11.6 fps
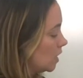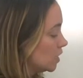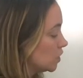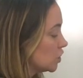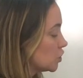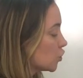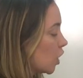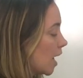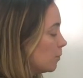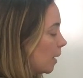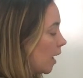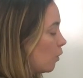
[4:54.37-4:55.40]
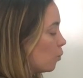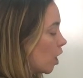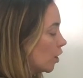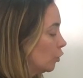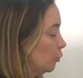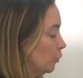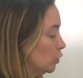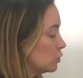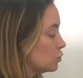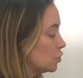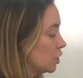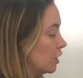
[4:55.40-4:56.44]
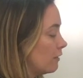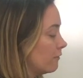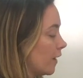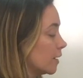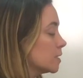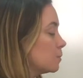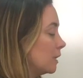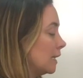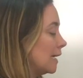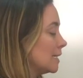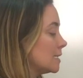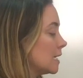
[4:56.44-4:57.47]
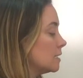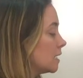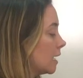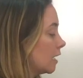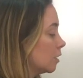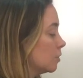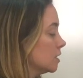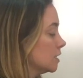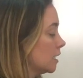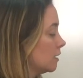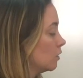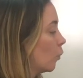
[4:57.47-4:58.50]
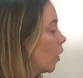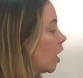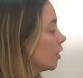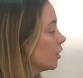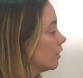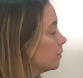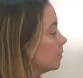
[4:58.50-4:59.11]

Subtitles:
Describe how water pollution affects plants and animals in the water.